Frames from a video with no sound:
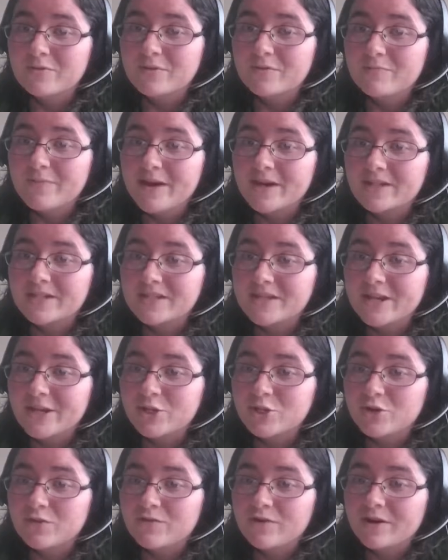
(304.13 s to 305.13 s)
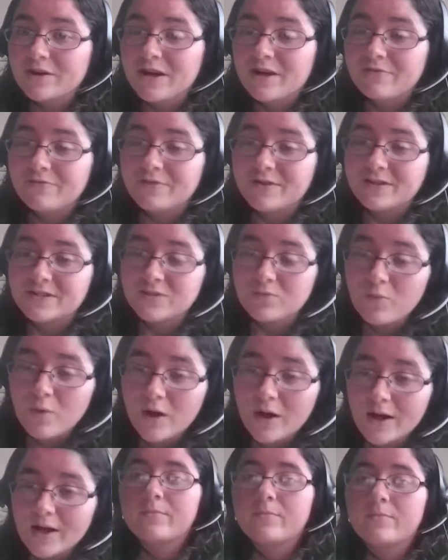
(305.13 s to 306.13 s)
backstage over at
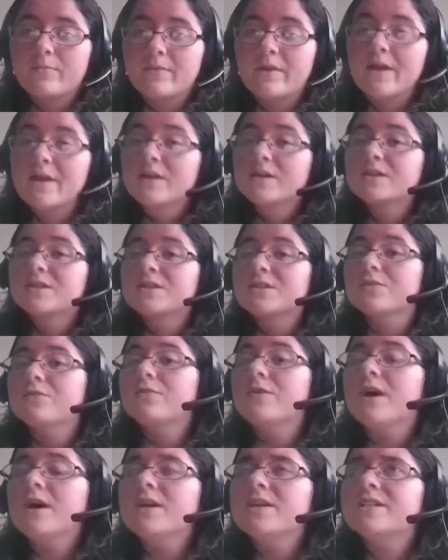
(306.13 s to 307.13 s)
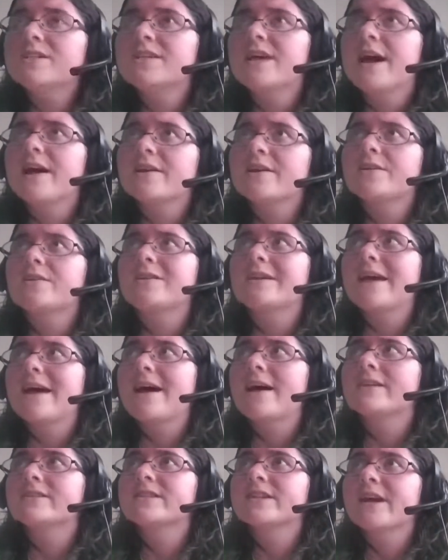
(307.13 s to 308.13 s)
FS1. So Fox technically
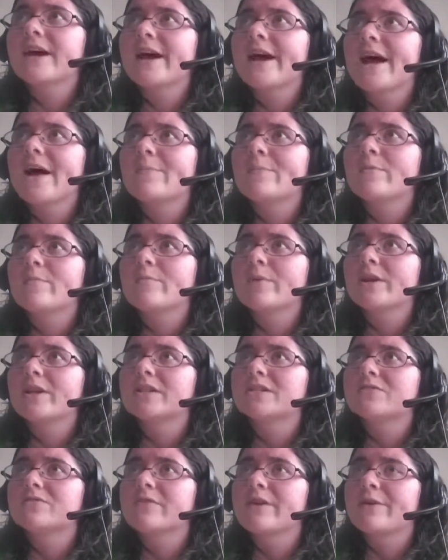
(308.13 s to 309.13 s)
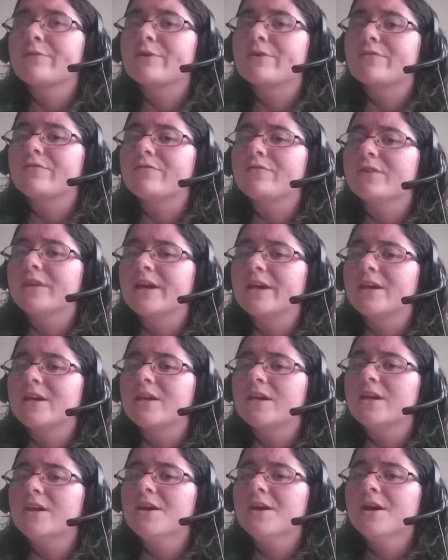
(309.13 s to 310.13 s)
has an app, but it's very
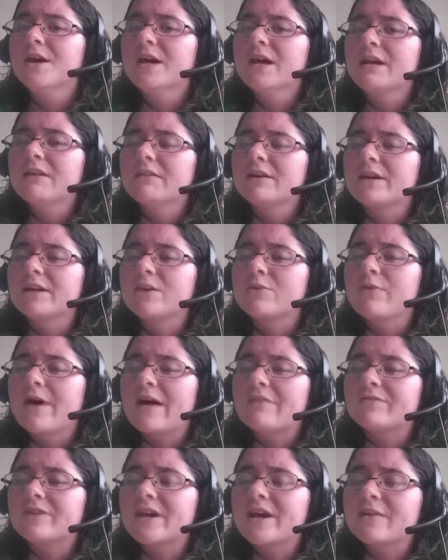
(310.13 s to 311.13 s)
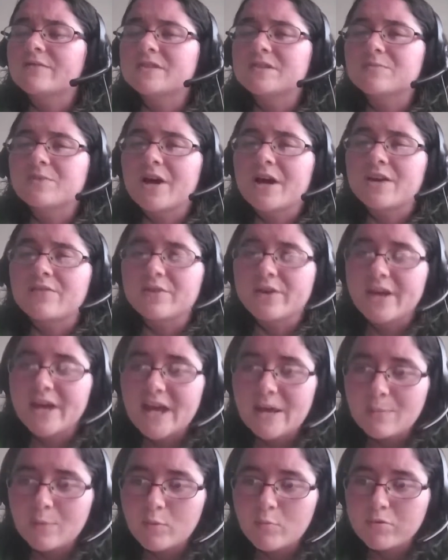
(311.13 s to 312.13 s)
flaky. Like you have to have some kind of a
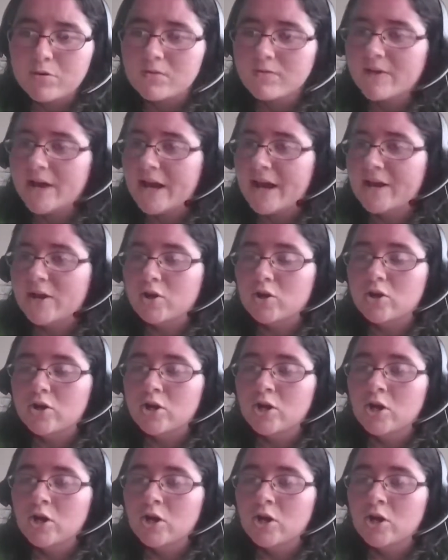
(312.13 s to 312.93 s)
cable provider